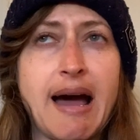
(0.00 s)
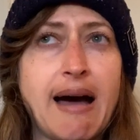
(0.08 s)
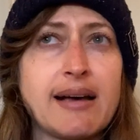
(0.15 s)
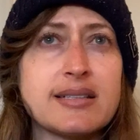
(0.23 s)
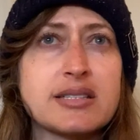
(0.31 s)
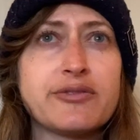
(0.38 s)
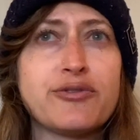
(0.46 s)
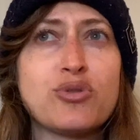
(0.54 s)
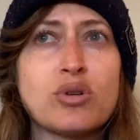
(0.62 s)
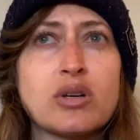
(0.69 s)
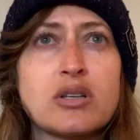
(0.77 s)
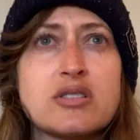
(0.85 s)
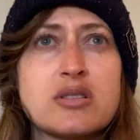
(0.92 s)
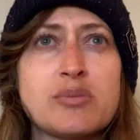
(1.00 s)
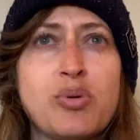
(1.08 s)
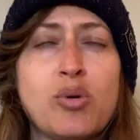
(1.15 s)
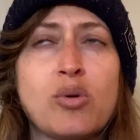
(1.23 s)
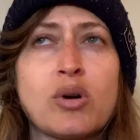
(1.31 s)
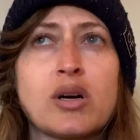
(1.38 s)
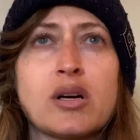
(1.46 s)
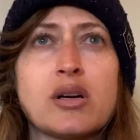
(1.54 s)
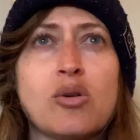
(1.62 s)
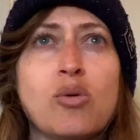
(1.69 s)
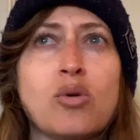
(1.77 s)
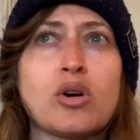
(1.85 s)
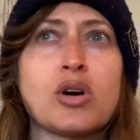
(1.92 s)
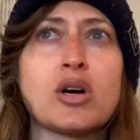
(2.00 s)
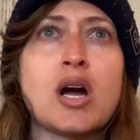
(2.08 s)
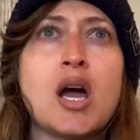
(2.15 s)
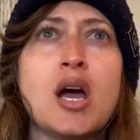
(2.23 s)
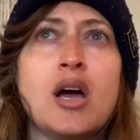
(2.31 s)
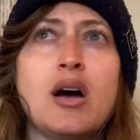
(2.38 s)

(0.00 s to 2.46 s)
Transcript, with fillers: ask for support or